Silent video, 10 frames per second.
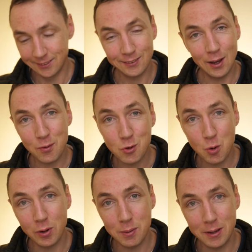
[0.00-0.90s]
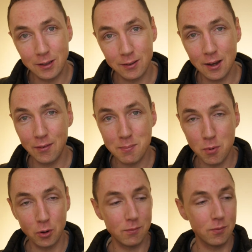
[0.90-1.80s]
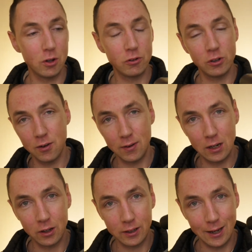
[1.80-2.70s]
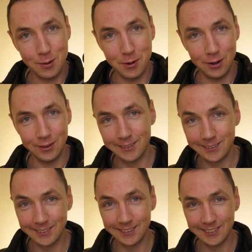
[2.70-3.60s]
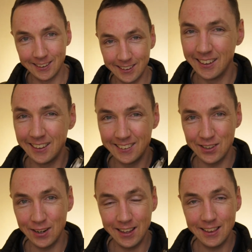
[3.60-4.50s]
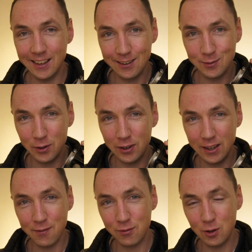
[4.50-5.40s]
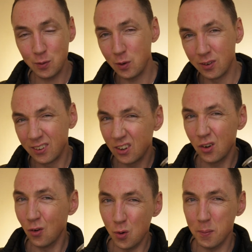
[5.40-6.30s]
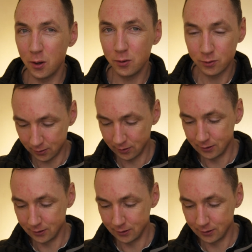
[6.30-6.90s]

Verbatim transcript: So how cool would it be to have a modern version of a Leica Elmar? Today that is what I have for you, almost.